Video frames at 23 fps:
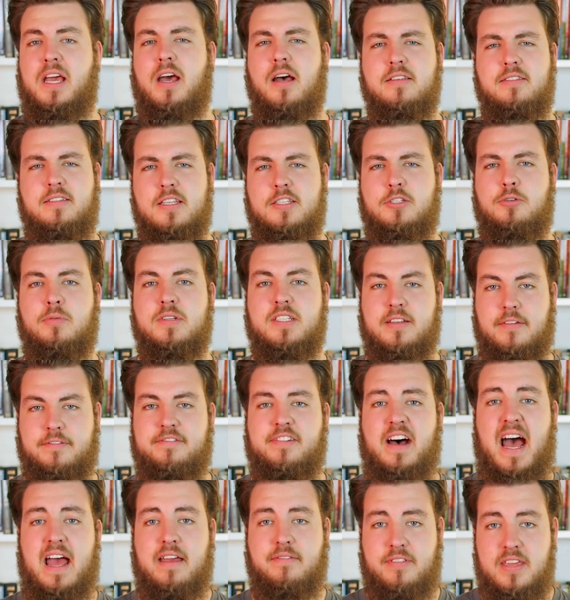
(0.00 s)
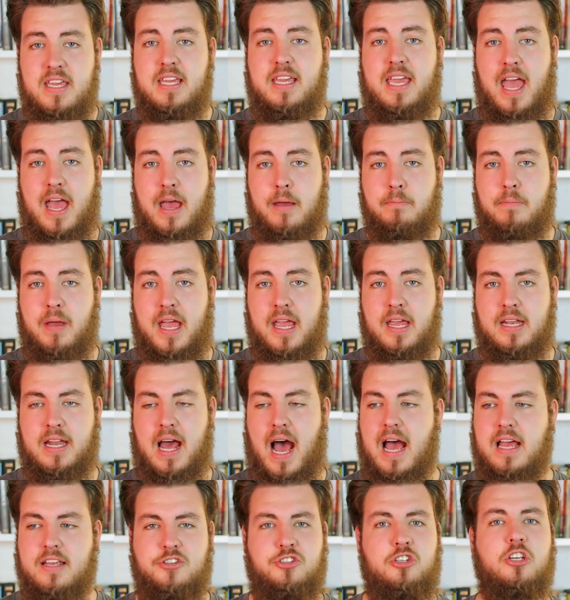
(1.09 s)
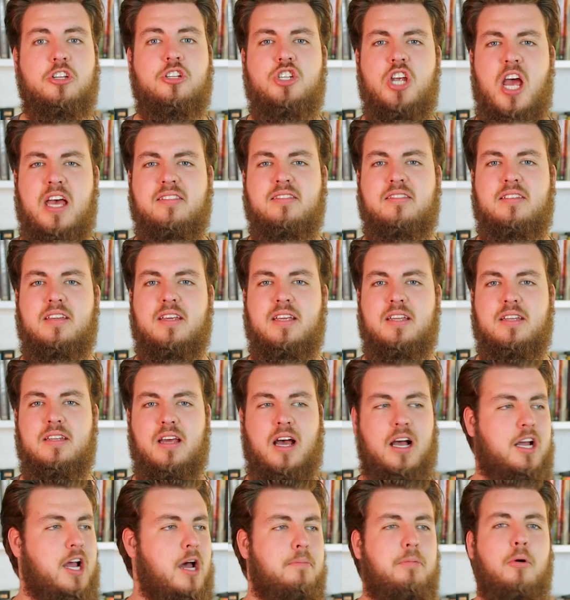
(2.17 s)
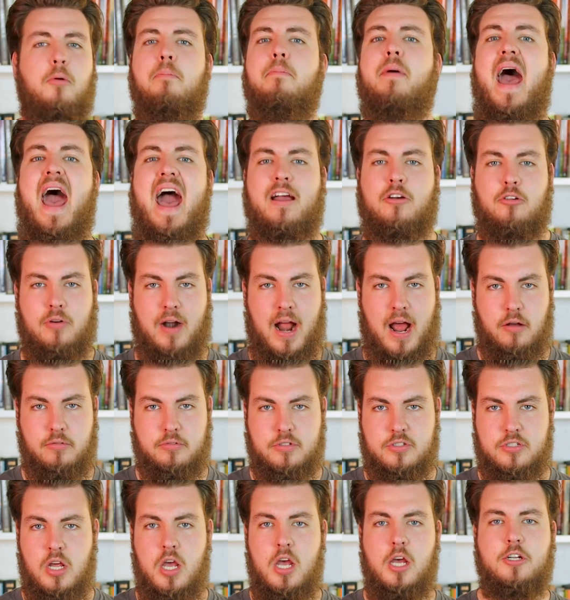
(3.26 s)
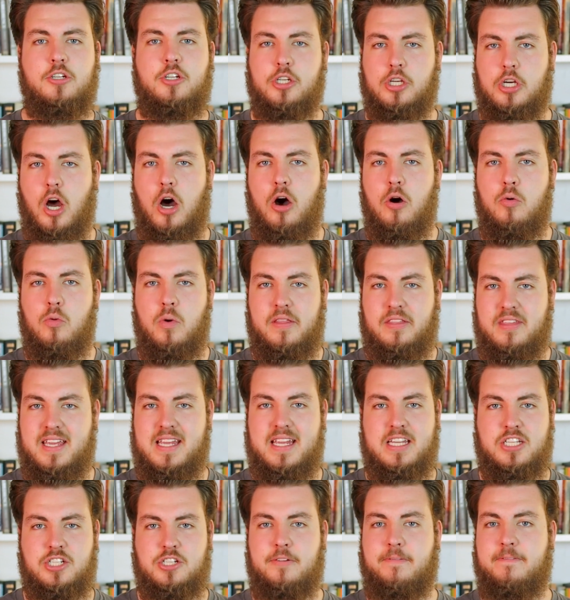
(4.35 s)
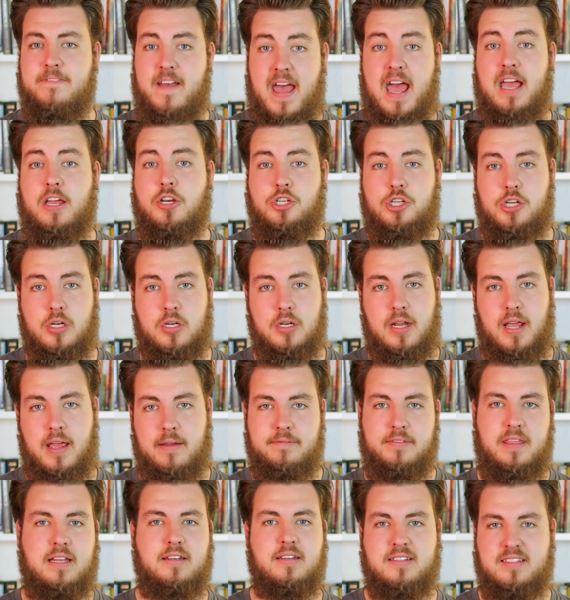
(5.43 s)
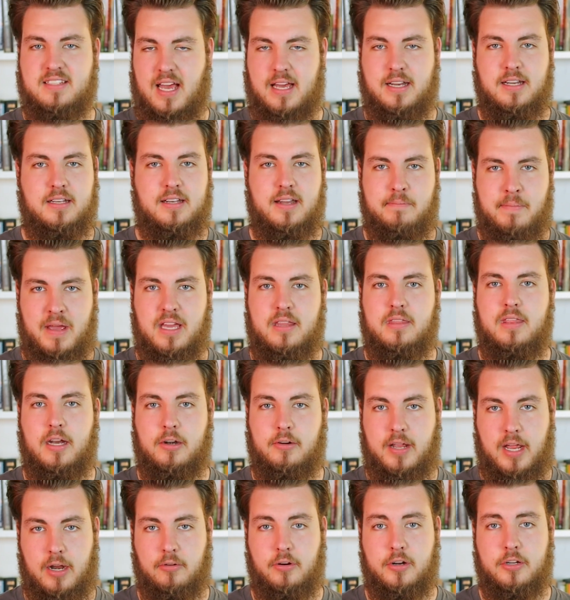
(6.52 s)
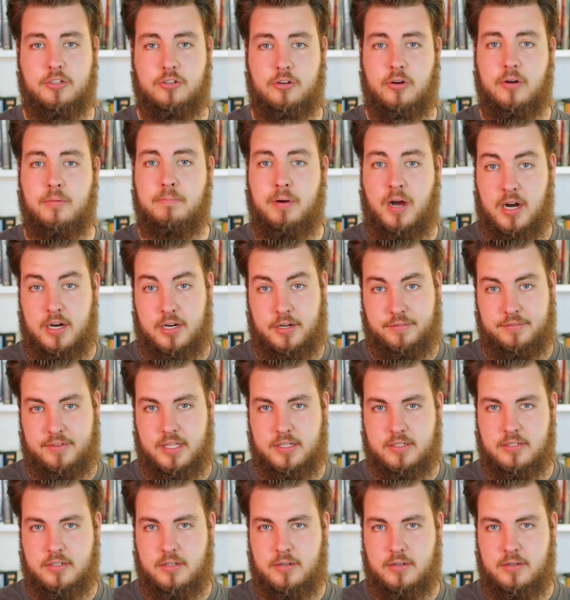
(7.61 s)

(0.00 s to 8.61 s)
because this was a 5e campaign, I suggested a couple backgrounds to go with each faction if they decided to make their character a part of it.